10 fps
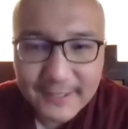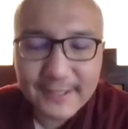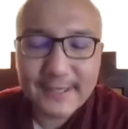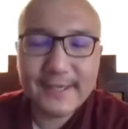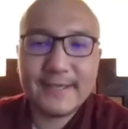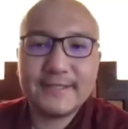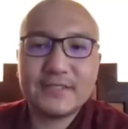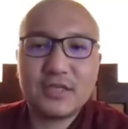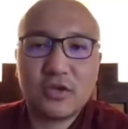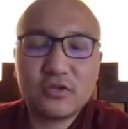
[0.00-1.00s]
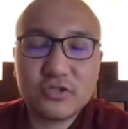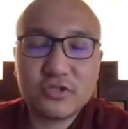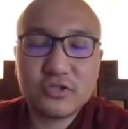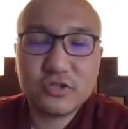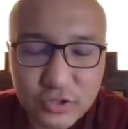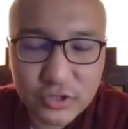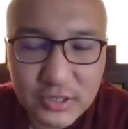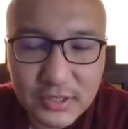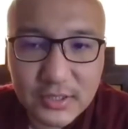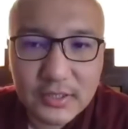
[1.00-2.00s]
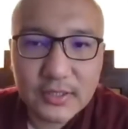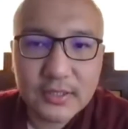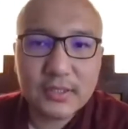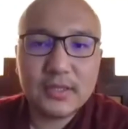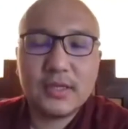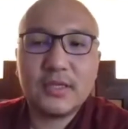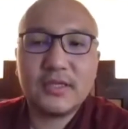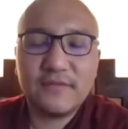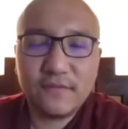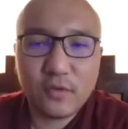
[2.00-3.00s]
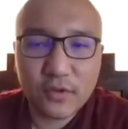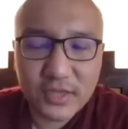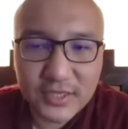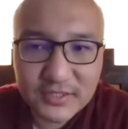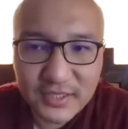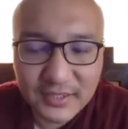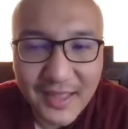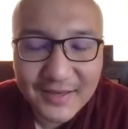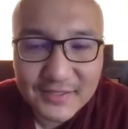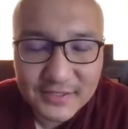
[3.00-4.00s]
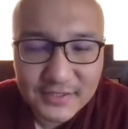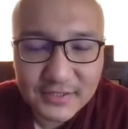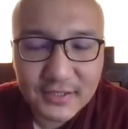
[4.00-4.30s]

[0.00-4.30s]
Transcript: is concentration. The fourth is analysis.